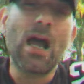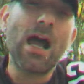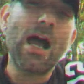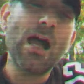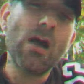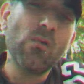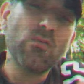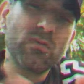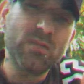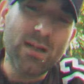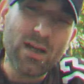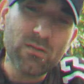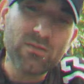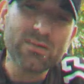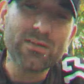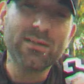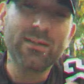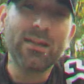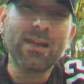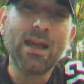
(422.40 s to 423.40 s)
When I was
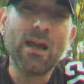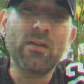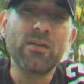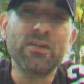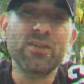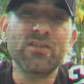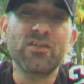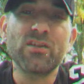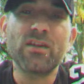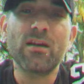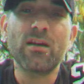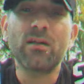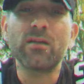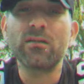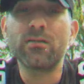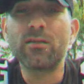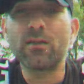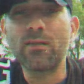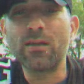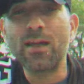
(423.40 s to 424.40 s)
in the county
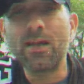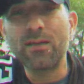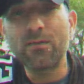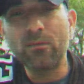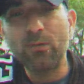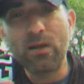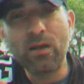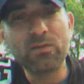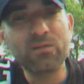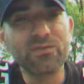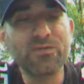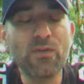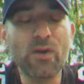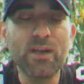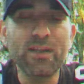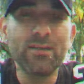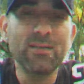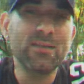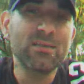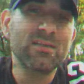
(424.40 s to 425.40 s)
jail, when I was
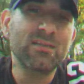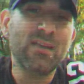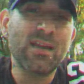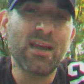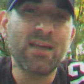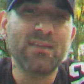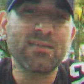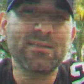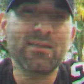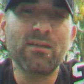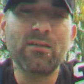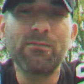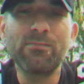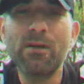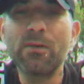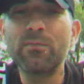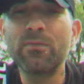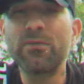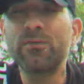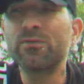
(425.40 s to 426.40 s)
fighting this case, I remember there